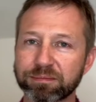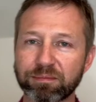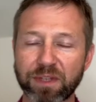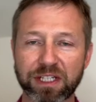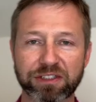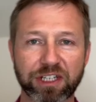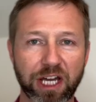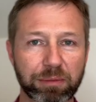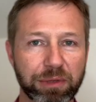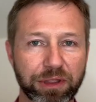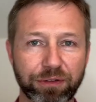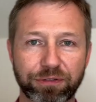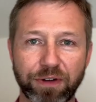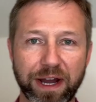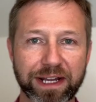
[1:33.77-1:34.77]
it's gotta be the
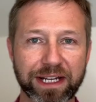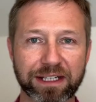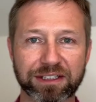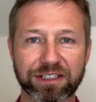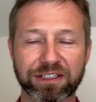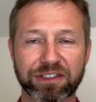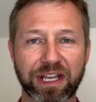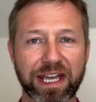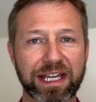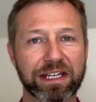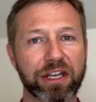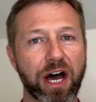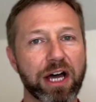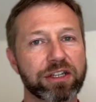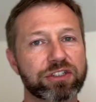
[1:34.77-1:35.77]
finances, and
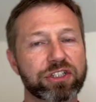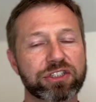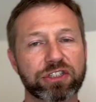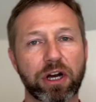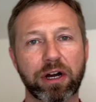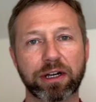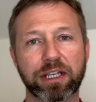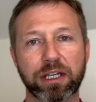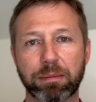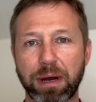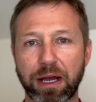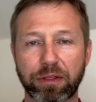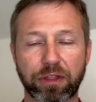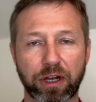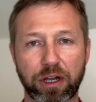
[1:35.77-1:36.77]
not just talking
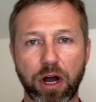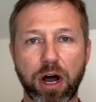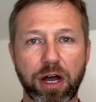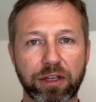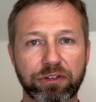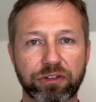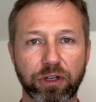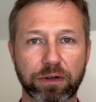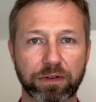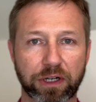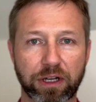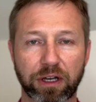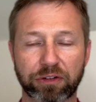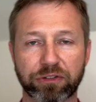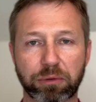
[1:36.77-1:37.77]
about the cost of a
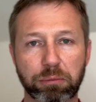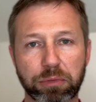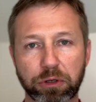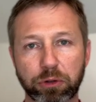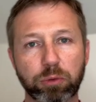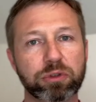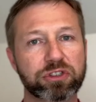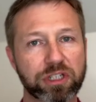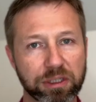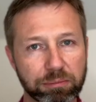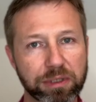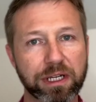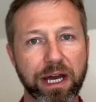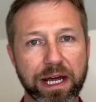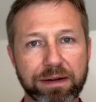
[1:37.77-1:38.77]
custom build, which can
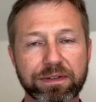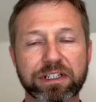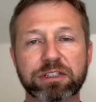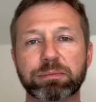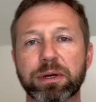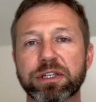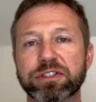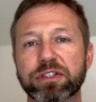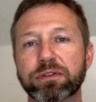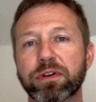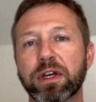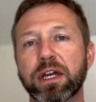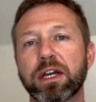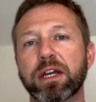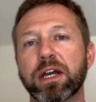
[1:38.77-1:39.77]
be kind of expensive,
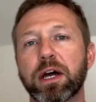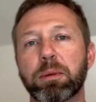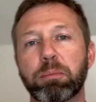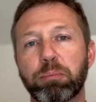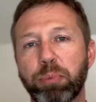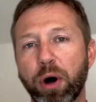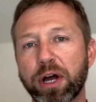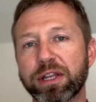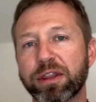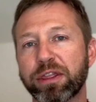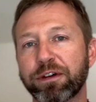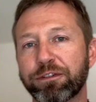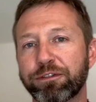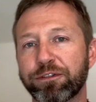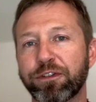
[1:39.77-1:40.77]
but
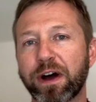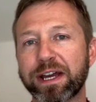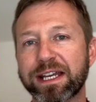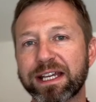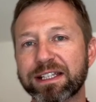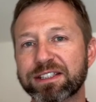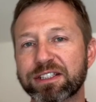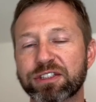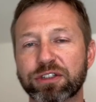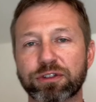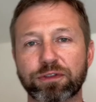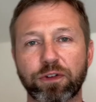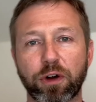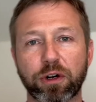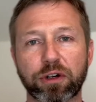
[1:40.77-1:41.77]
the finances as
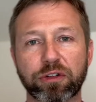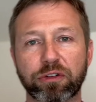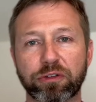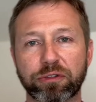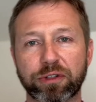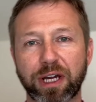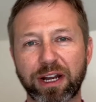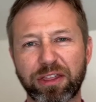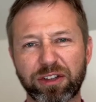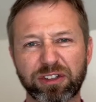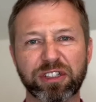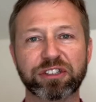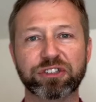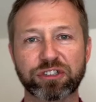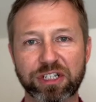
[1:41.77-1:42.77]
far as kind of the
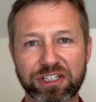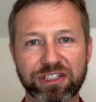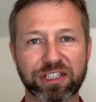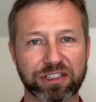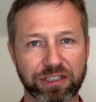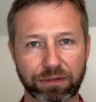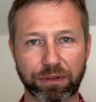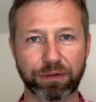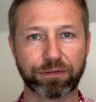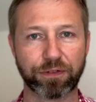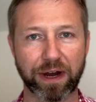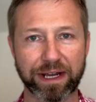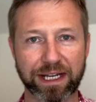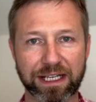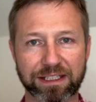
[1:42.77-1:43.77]
logistics of the
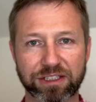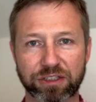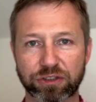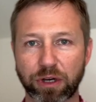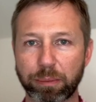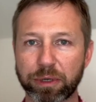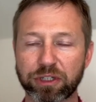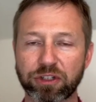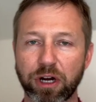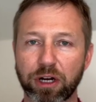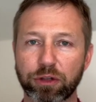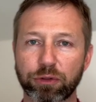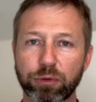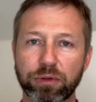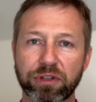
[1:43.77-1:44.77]
finances. So I'm gonna
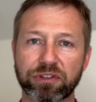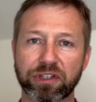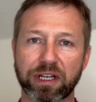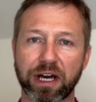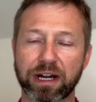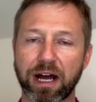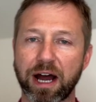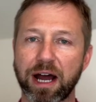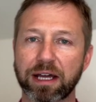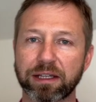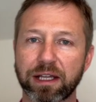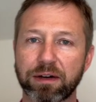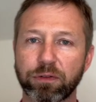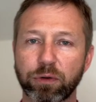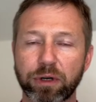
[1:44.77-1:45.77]
talk through this at kind of high
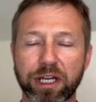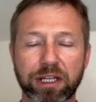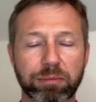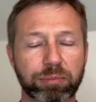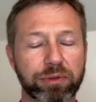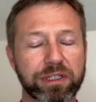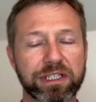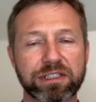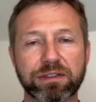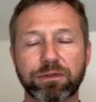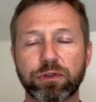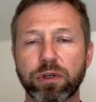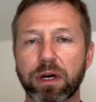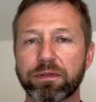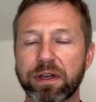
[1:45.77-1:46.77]
level, and please, if
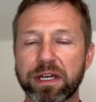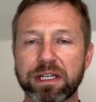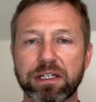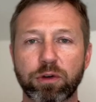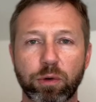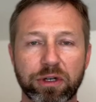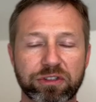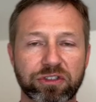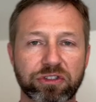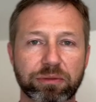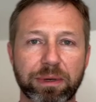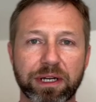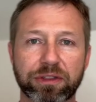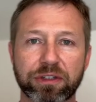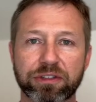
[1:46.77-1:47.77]
you have any questions
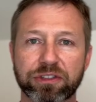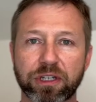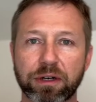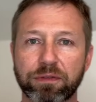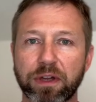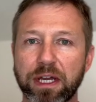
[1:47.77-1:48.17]
about this stuff,